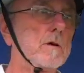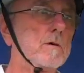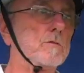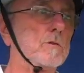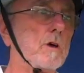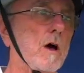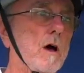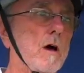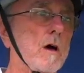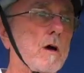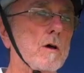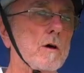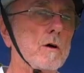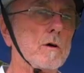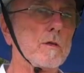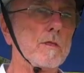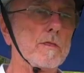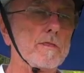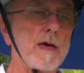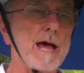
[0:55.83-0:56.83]

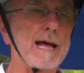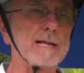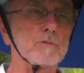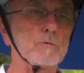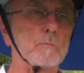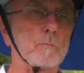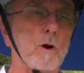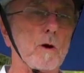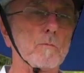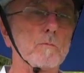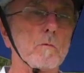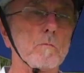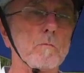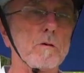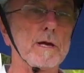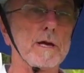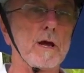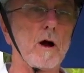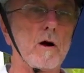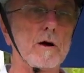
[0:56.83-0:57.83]
So that's
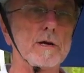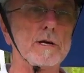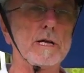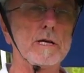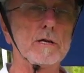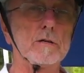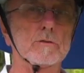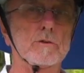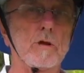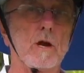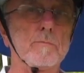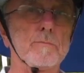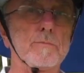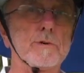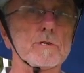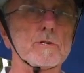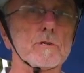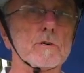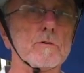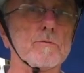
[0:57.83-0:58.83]
probably ideal
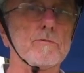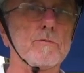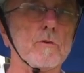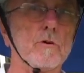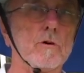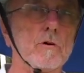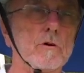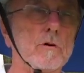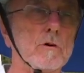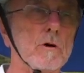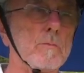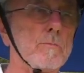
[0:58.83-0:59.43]
temperature for